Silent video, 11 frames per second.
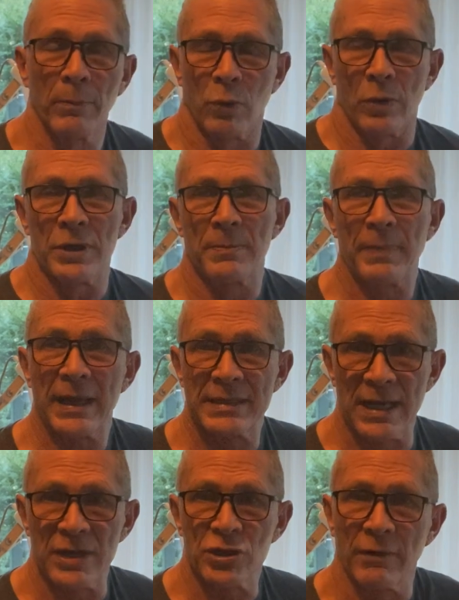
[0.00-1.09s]
important to pay
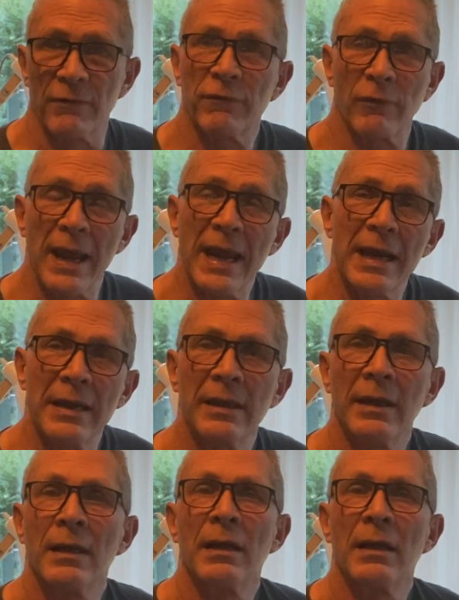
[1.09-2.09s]
attention. Frayed,